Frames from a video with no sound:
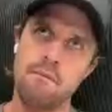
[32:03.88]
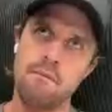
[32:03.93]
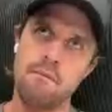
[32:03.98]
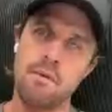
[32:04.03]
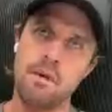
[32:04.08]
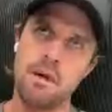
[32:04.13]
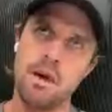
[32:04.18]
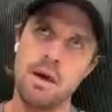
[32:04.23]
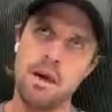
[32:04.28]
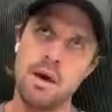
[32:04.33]

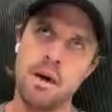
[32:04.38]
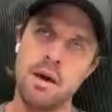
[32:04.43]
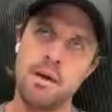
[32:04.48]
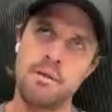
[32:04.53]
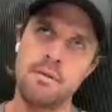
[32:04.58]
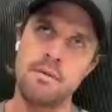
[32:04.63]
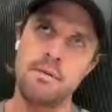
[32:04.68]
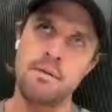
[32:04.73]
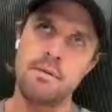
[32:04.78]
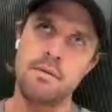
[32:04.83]
Yeah,
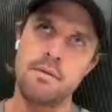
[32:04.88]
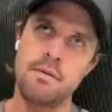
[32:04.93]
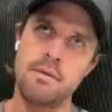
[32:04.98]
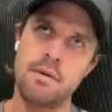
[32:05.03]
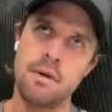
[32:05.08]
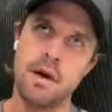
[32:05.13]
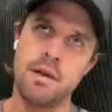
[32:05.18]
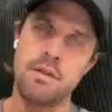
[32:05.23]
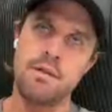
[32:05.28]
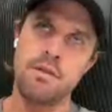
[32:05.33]

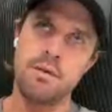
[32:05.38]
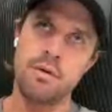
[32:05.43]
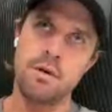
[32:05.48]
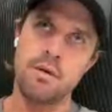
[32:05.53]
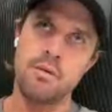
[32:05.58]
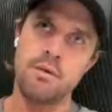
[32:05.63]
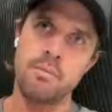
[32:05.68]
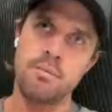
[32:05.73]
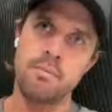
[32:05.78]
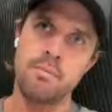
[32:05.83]
I thought
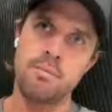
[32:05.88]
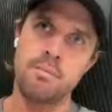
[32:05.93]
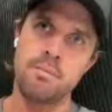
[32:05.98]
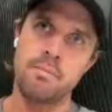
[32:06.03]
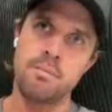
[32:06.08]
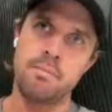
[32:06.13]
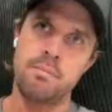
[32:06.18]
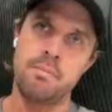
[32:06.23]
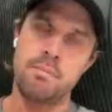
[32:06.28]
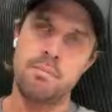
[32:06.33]
it would
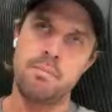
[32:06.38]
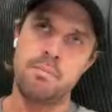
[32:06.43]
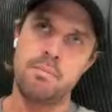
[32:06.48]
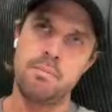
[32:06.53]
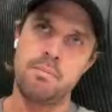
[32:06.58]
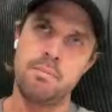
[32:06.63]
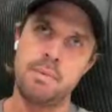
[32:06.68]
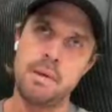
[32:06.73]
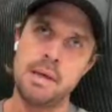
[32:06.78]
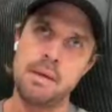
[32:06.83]

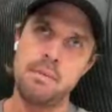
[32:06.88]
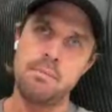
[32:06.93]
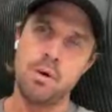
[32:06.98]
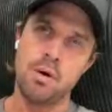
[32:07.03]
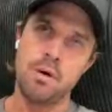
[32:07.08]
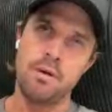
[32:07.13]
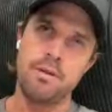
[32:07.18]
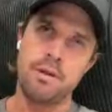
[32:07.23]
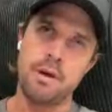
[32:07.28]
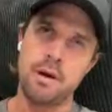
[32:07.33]
be
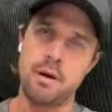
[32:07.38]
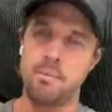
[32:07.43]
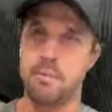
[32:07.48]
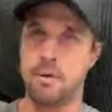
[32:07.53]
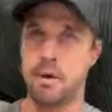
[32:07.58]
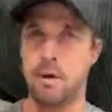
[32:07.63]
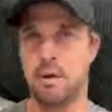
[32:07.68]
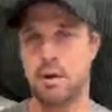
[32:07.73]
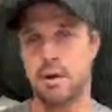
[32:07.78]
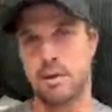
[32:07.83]
more
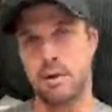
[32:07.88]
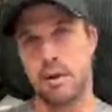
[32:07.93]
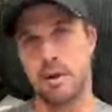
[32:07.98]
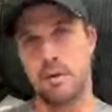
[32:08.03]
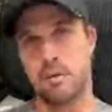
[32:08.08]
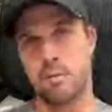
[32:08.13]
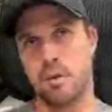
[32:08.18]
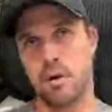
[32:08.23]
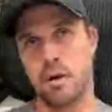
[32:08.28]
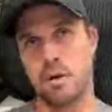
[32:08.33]
therapeutic than
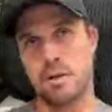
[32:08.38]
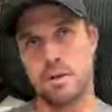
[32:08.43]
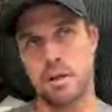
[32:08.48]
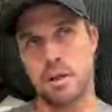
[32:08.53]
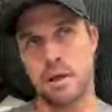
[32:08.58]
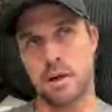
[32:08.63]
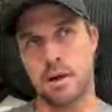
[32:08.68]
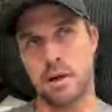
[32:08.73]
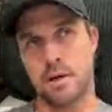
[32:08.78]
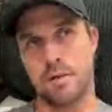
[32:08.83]
it was,
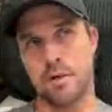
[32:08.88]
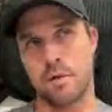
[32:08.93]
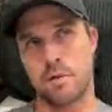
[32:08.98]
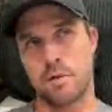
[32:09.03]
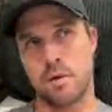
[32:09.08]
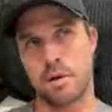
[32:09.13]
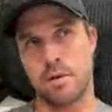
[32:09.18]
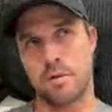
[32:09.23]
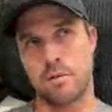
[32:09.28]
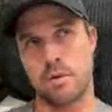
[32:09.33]
and I think
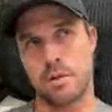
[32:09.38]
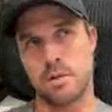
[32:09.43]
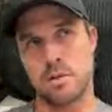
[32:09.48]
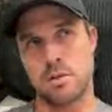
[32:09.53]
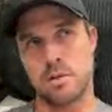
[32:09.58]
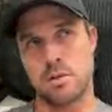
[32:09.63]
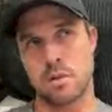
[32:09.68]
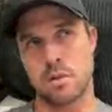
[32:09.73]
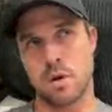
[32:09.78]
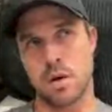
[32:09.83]
one of the
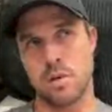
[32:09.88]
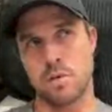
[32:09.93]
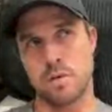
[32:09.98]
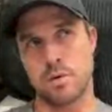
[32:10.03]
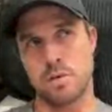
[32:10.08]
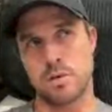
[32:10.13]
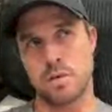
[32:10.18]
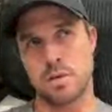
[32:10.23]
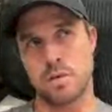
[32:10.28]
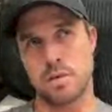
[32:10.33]
reasons why it
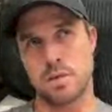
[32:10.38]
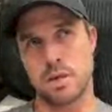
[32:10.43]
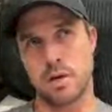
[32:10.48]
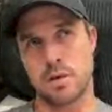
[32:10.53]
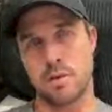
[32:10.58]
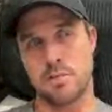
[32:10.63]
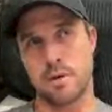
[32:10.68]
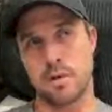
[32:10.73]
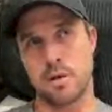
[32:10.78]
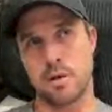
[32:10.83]
wasn't as
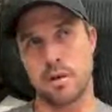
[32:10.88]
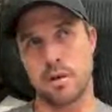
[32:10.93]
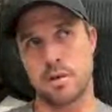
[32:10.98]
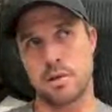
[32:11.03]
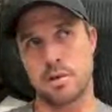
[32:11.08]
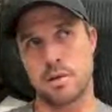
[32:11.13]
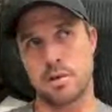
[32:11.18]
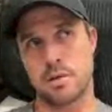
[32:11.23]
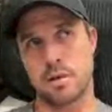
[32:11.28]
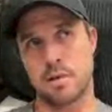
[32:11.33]
therapeutic as
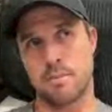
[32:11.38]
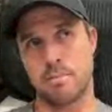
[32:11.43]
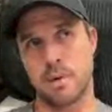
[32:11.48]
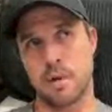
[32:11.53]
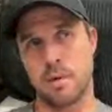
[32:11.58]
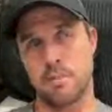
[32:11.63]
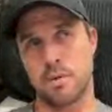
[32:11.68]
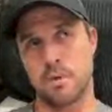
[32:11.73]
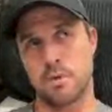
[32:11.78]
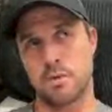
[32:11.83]
some
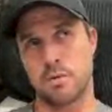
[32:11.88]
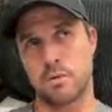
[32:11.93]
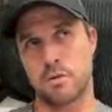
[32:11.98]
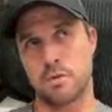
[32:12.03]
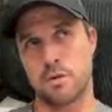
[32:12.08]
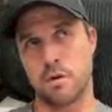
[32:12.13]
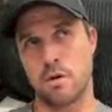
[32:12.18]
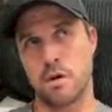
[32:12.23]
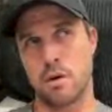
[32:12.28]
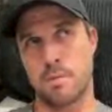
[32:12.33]
people
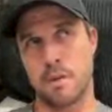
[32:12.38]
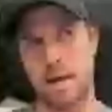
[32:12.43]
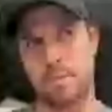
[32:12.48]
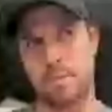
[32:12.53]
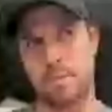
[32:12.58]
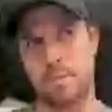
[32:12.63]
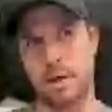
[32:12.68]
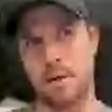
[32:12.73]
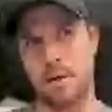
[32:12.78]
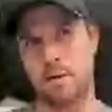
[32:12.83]
talk
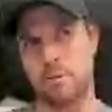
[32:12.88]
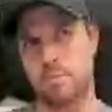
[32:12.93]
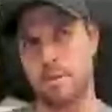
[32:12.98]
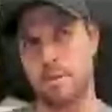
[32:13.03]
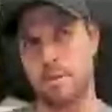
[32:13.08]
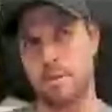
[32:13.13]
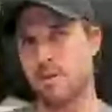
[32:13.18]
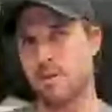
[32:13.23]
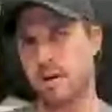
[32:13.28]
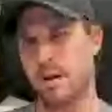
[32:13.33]
about being is
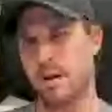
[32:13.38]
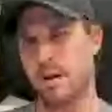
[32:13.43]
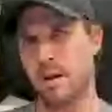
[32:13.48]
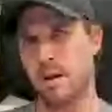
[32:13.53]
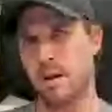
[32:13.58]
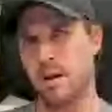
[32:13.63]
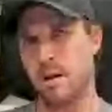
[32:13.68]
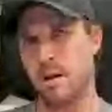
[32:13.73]
because I